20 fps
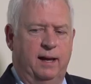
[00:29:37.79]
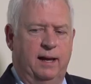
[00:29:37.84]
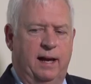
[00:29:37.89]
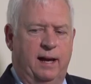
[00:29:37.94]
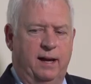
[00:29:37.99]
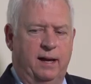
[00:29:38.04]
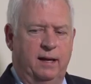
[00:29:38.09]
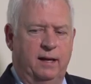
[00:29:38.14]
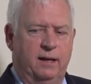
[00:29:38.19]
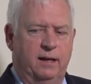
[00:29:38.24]

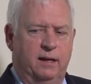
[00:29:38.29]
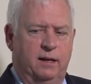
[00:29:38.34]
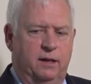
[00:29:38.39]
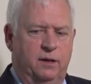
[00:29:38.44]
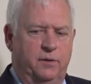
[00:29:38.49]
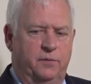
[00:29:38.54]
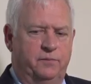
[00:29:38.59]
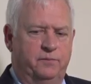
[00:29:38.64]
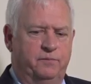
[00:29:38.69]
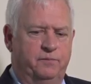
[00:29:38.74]

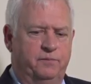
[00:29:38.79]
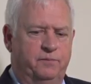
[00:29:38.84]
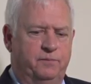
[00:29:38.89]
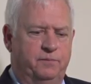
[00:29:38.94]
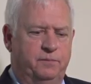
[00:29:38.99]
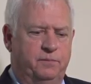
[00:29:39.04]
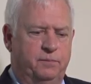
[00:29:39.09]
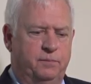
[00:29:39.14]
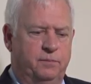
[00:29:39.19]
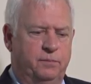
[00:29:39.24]
I
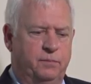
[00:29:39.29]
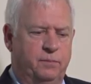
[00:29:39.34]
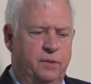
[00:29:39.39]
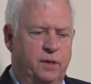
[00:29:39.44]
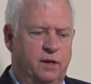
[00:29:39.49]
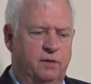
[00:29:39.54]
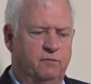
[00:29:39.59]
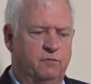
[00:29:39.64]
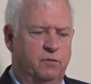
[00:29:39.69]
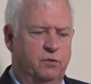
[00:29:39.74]

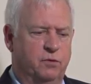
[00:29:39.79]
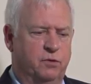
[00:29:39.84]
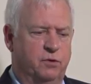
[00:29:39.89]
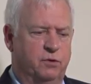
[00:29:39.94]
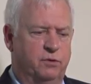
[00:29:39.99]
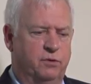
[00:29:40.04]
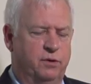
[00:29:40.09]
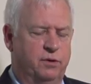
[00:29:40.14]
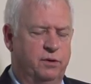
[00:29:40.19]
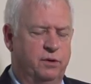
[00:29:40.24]
have
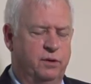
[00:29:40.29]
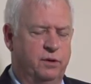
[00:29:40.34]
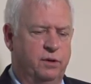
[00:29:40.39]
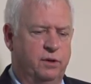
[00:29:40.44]
learned,